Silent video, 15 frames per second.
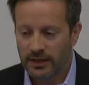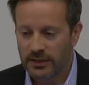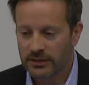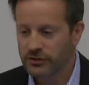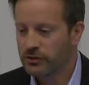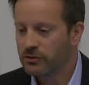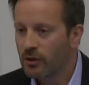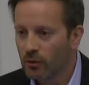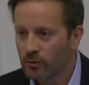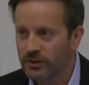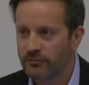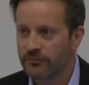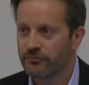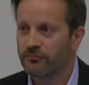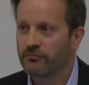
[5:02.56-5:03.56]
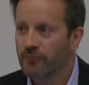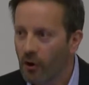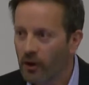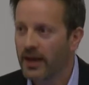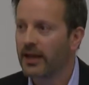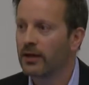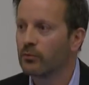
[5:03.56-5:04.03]
as you know, they're far
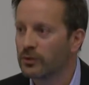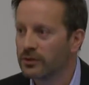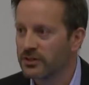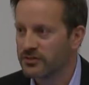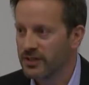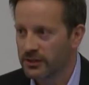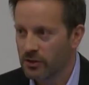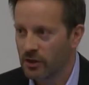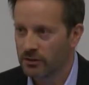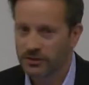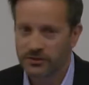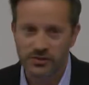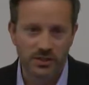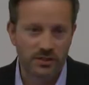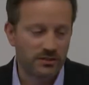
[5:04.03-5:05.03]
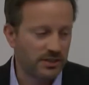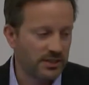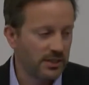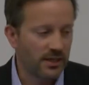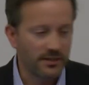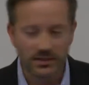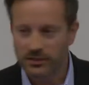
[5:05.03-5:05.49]
ahead with their technology and
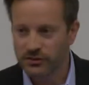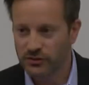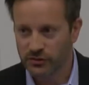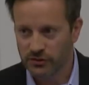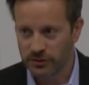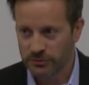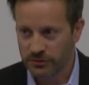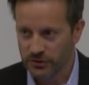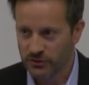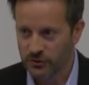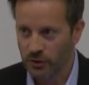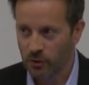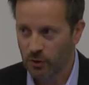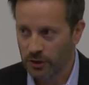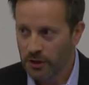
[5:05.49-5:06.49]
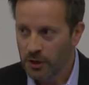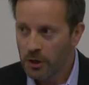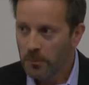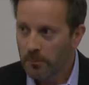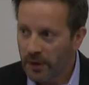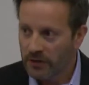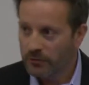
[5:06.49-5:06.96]
EID systems and so on.
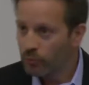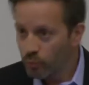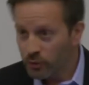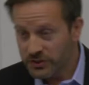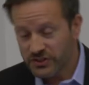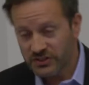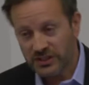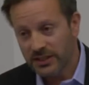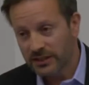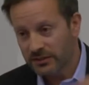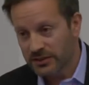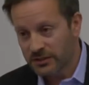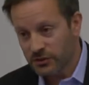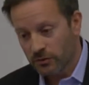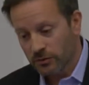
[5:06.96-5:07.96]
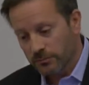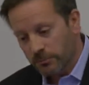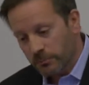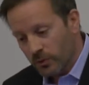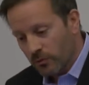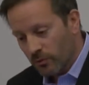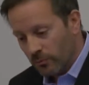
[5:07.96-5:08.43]
But we're seeing this sort
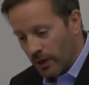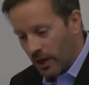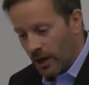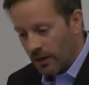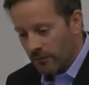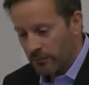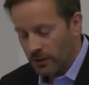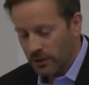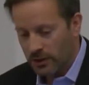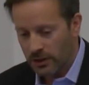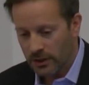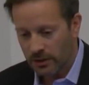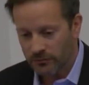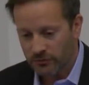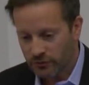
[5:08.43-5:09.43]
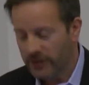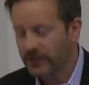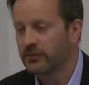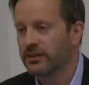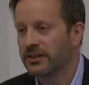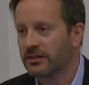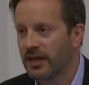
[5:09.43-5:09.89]
of
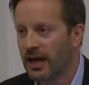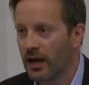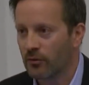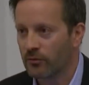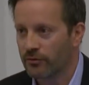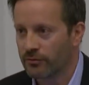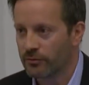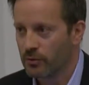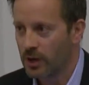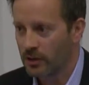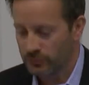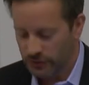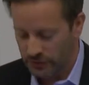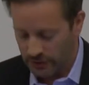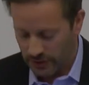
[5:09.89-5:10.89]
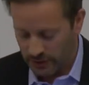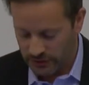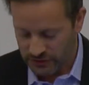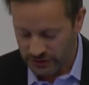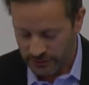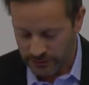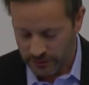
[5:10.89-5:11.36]
trickling down throughout
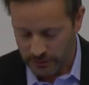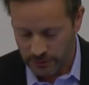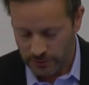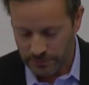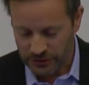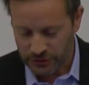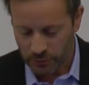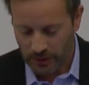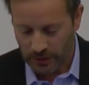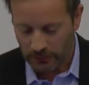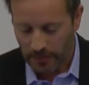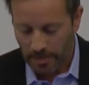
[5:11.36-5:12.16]
Southern Europe as well.